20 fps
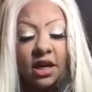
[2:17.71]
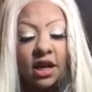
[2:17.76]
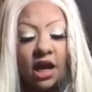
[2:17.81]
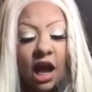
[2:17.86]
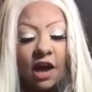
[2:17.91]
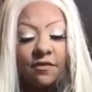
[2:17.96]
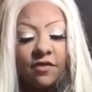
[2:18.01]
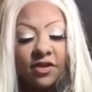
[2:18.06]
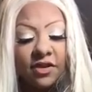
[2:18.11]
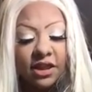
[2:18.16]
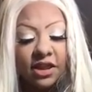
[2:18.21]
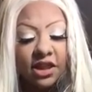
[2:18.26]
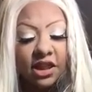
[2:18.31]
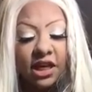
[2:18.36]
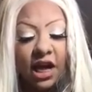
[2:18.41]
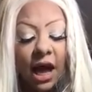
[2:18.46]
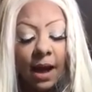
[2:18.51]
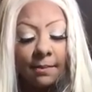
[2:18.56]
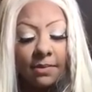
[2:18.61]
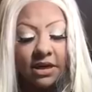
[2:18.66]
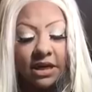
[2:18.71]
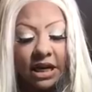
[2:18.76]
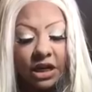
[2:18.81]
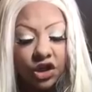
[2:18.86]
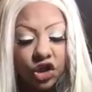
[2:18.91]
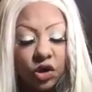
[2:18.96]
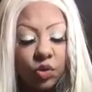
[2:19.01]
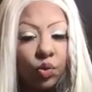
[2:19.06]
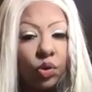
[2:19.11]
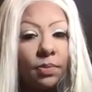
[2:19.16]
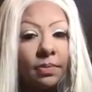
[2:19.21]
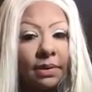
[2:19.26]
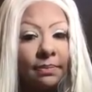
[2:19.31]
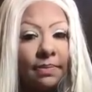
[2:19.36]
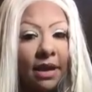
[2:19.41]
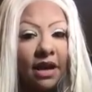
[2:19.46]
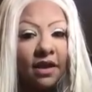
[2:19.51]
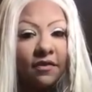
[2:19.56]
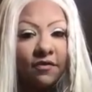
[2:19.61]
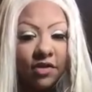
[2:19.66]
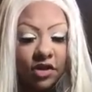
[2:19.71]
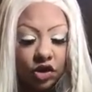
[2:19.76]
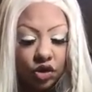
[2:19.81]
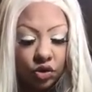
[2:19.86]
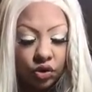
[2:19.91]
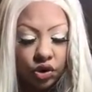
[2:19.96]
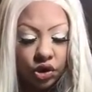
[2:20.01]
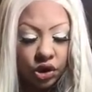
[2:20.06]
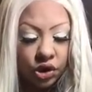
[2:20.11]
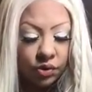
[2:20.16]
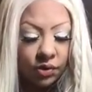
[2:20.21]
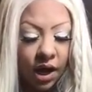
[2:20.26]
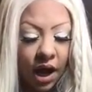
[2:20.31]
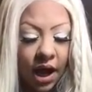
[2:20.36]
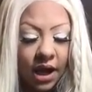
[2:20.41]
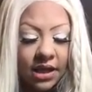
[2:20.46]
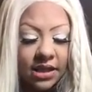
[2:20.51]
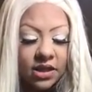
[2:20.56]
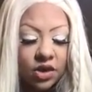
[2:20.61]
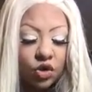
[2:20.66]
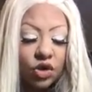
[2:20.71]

I feel like the combination would be beneficial to you guys.